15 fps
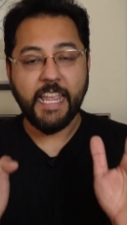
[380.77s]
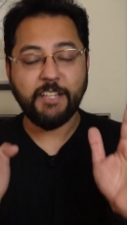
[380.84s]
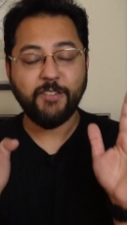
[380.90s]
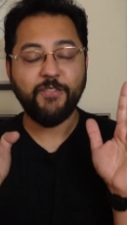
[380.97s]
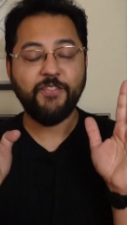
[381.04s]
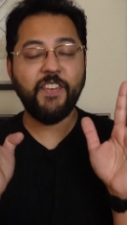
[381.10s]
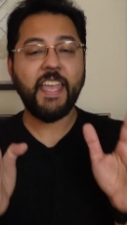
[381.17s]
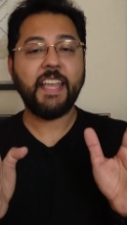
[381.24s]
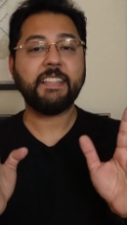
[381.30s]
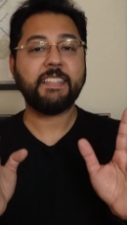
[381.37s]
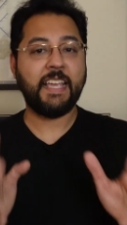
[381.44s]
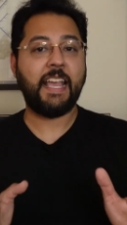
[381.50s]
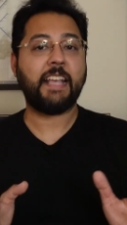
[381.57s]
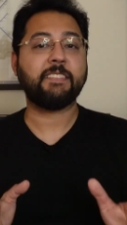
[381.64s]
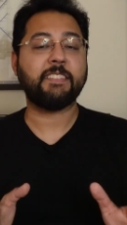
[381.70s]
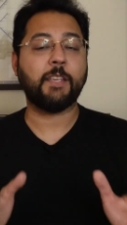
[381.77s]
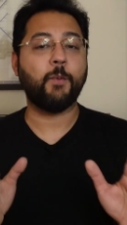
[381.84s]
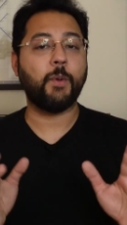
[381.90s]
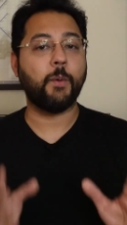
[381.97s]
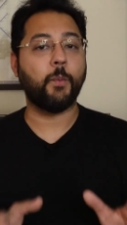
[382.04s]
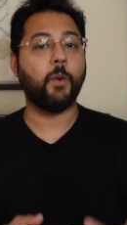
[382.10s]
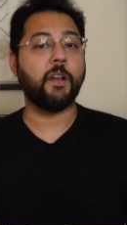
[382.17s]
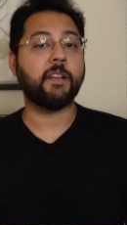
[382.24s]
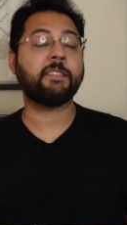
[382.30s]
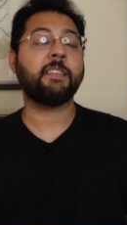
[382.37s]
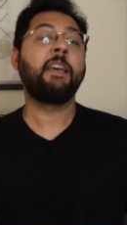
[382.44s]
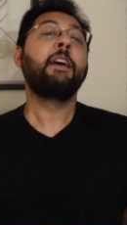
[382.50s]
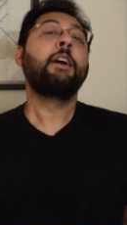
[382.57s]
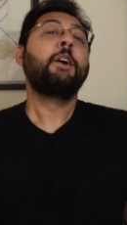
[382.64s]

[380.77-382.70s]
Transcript: It's fantastic when it works.